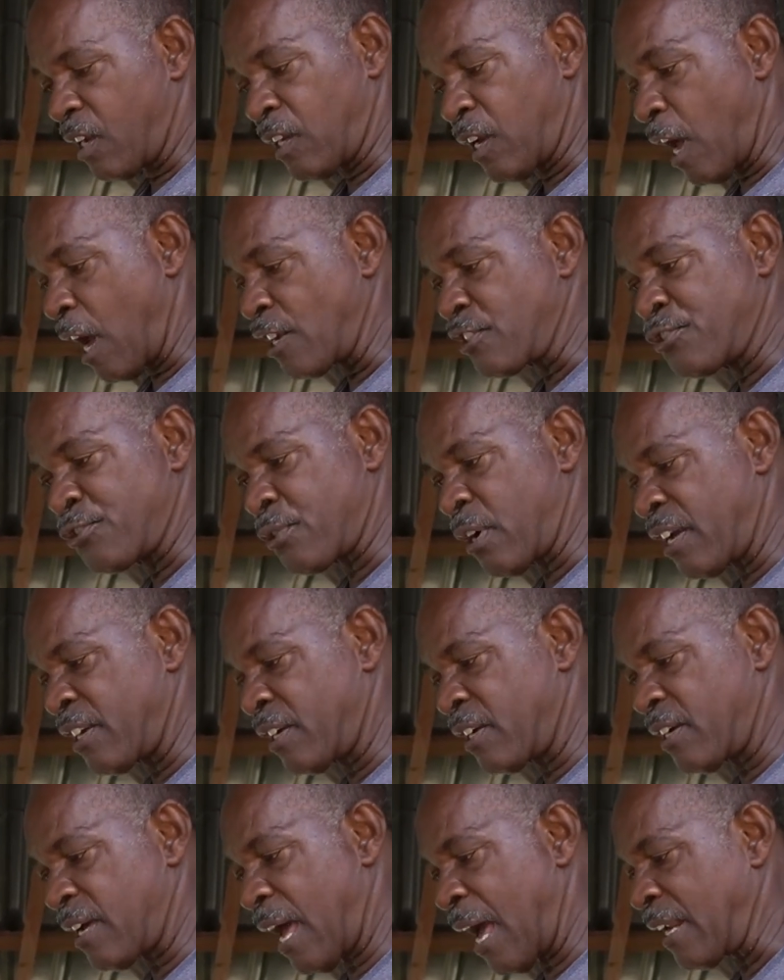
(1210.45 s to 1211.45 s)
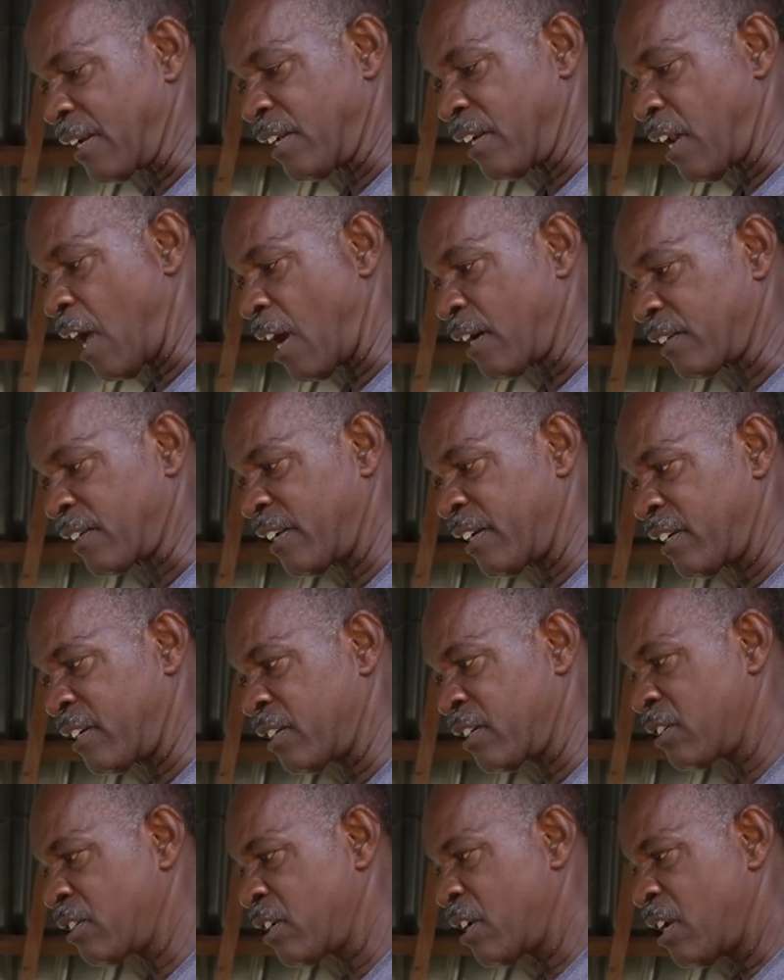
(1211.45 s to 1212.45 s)
lot drier and a lot
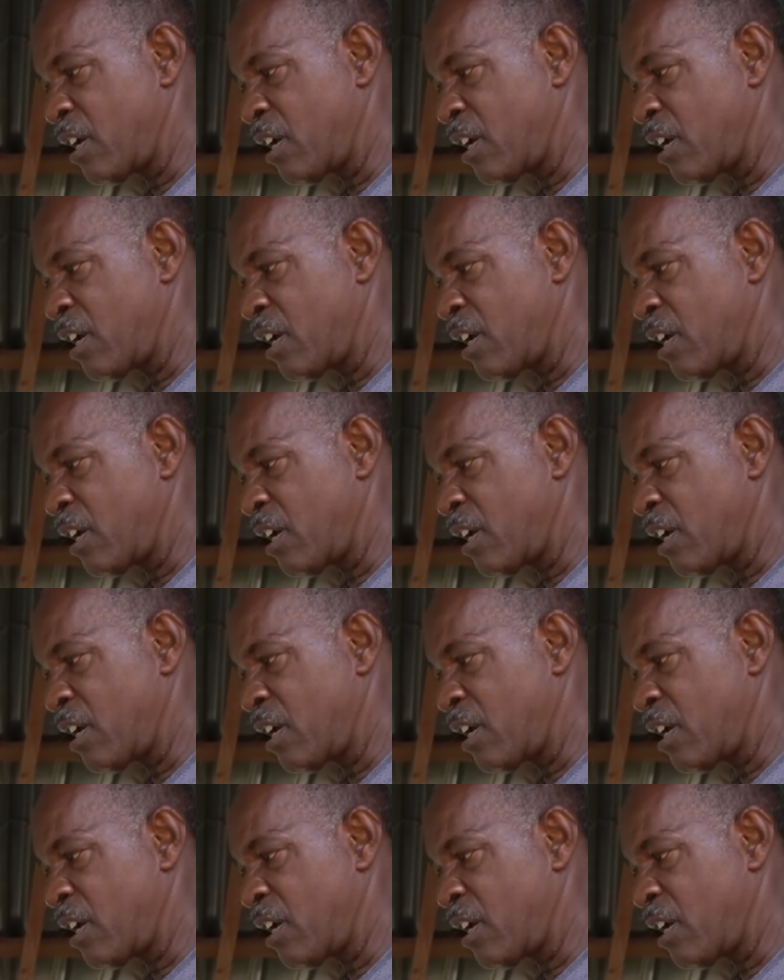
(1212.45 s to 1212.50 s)
cleaner.